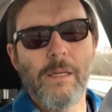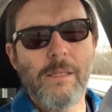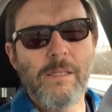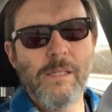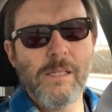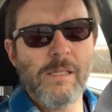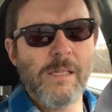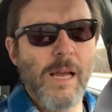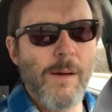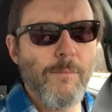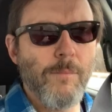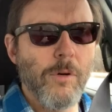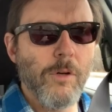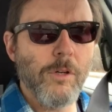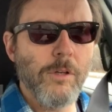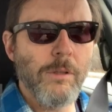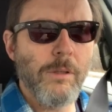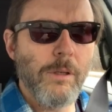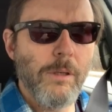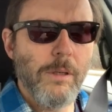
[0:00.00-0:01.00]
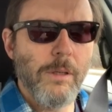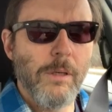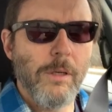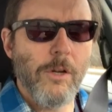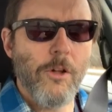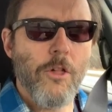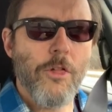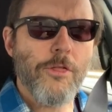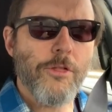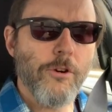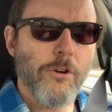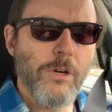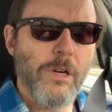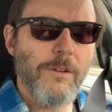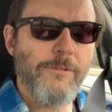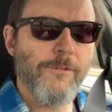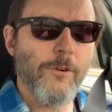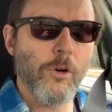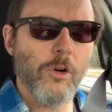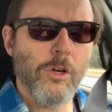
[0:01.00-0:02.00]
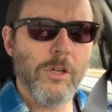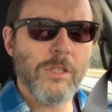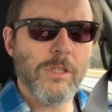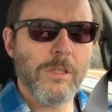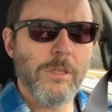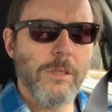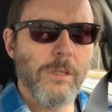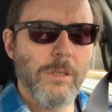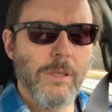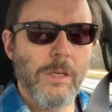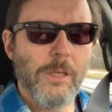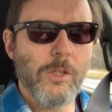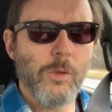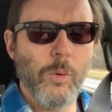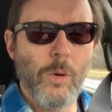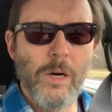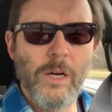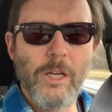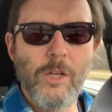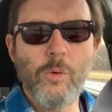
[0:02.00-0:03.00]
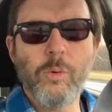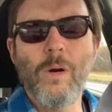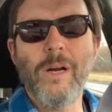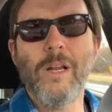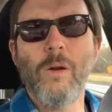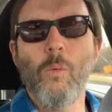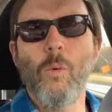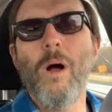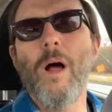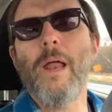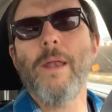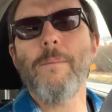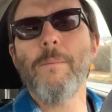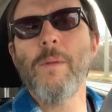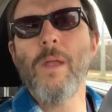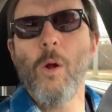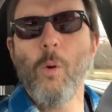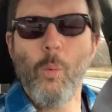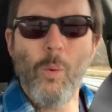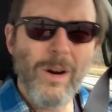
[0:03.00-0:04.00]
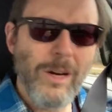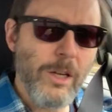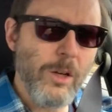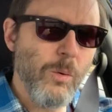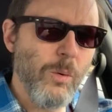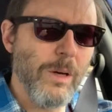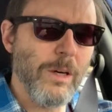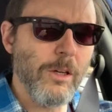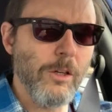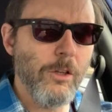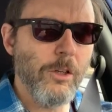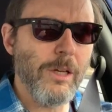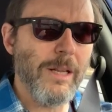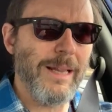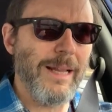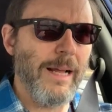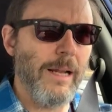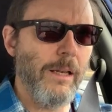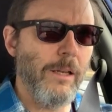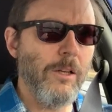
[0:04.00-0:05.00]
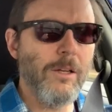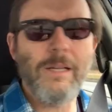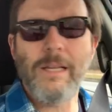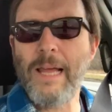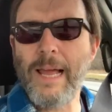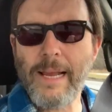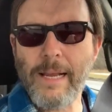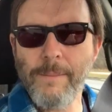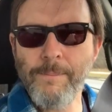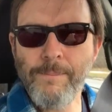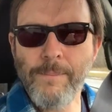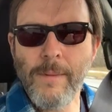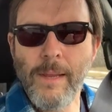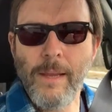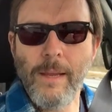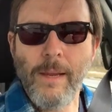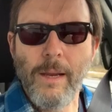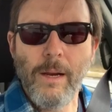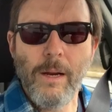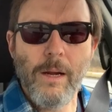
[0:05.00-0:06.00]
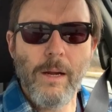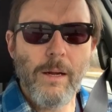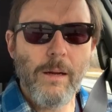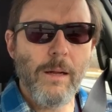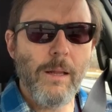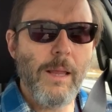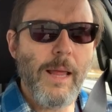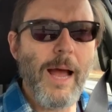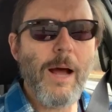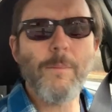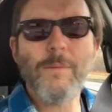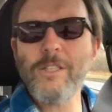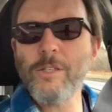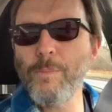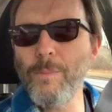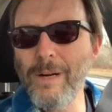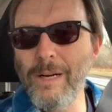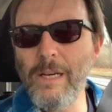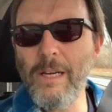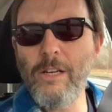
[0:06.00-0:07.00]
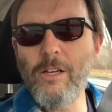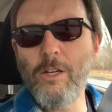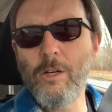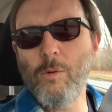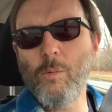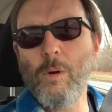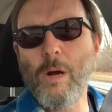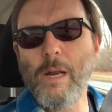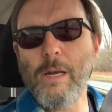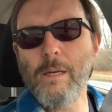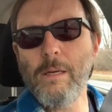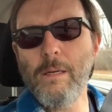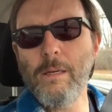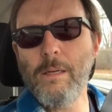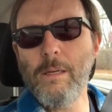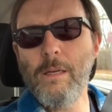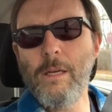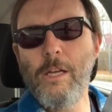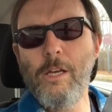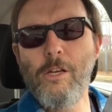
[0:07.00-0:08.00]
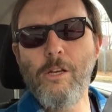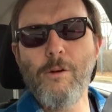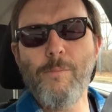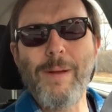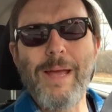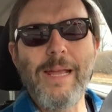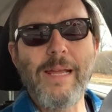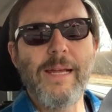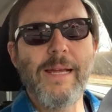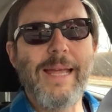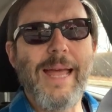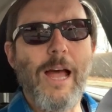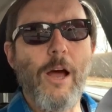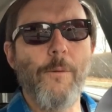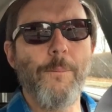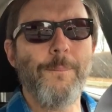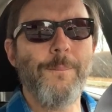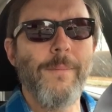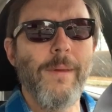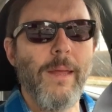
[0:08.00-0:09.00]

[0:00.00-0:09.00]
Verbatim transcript: December 31st, 2021. What do you want to look, look like? Uh, how much money do you want in your bank account?